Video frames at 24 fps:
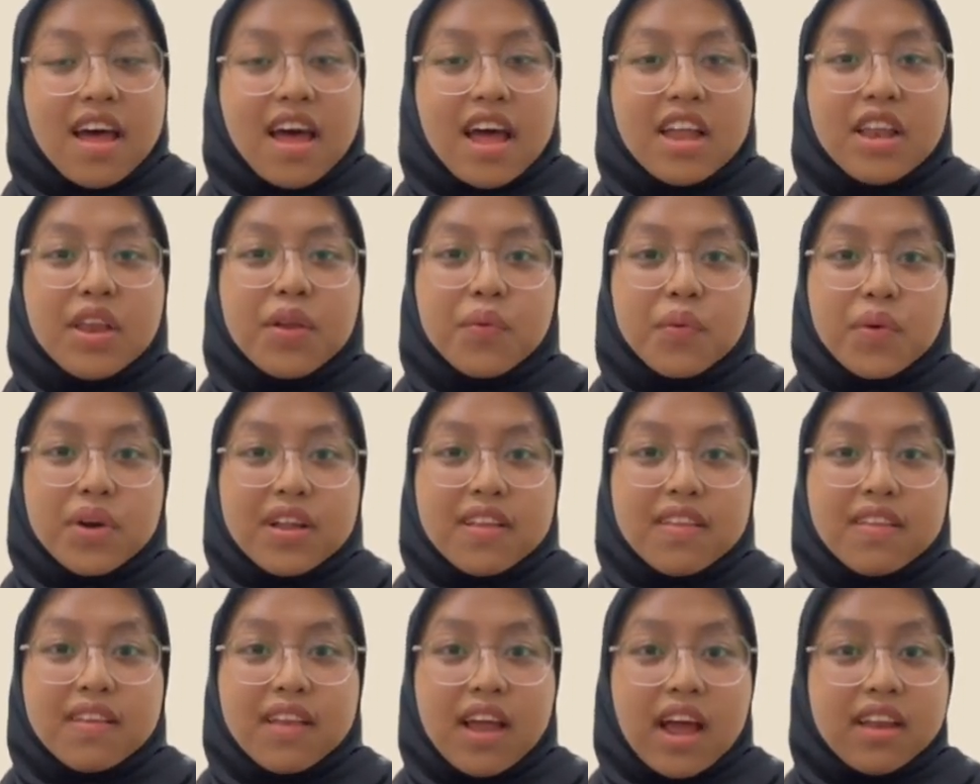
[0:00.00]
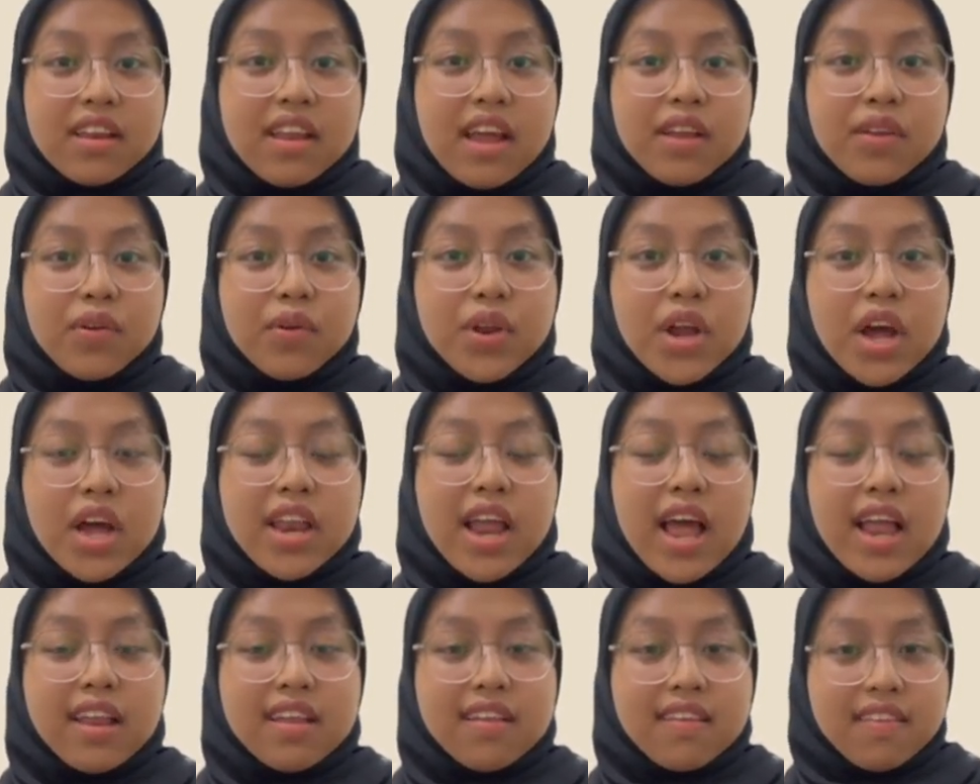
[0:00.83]
and the words that they do
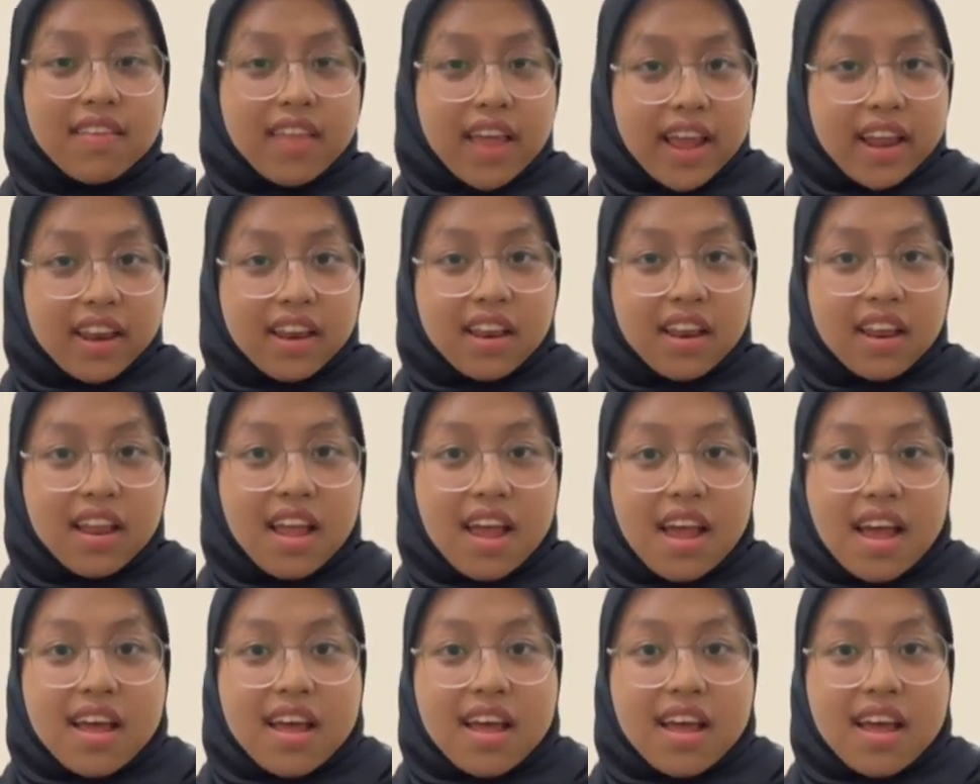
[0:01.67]
not understand.